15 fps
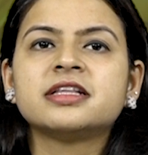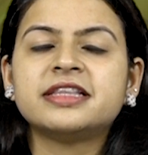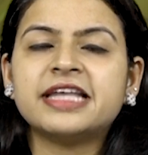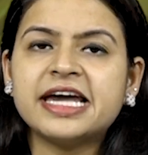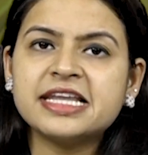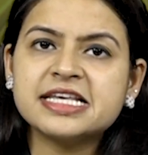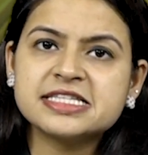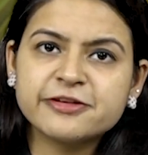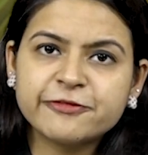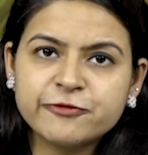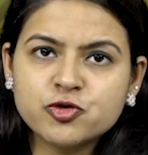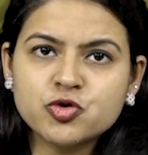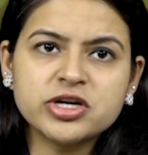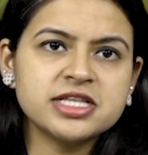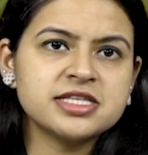Then is the
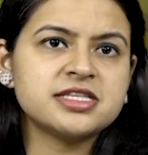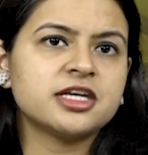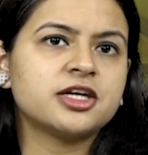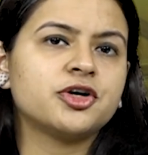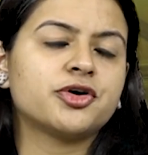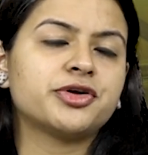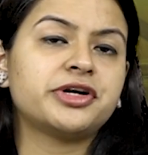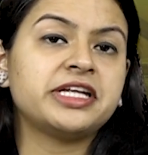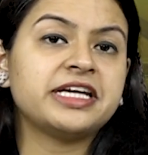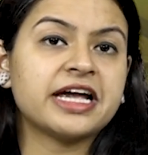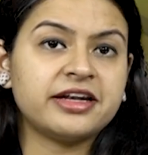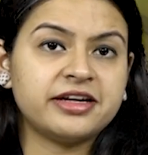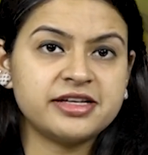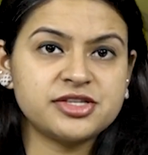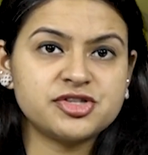food insecurity
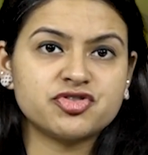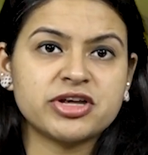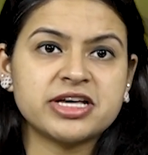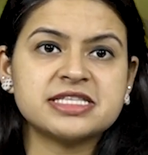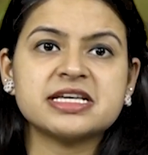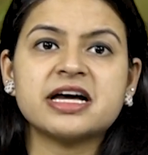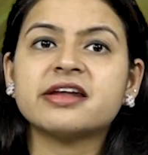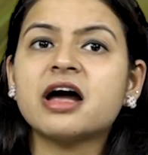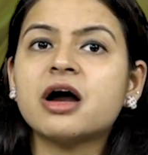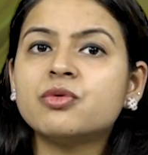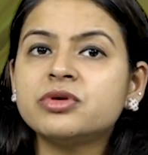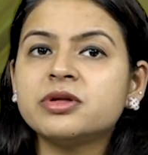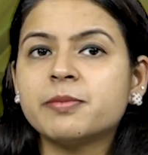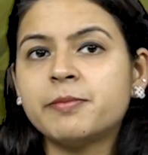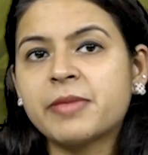and distress
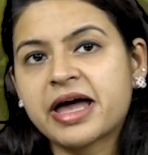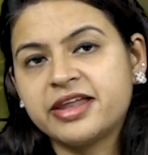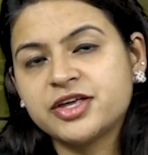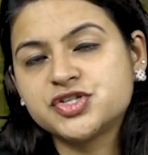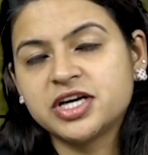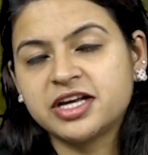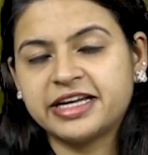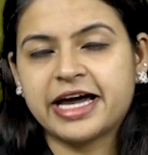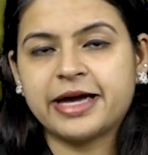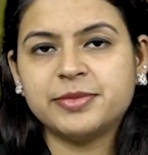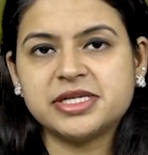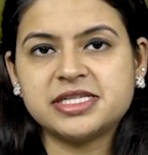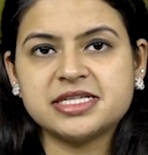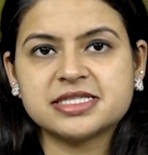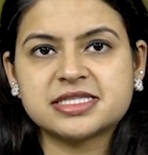around managing
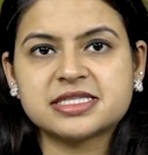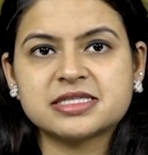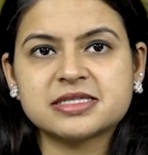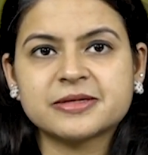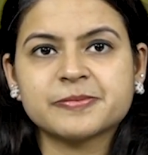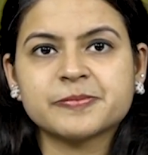diabetes.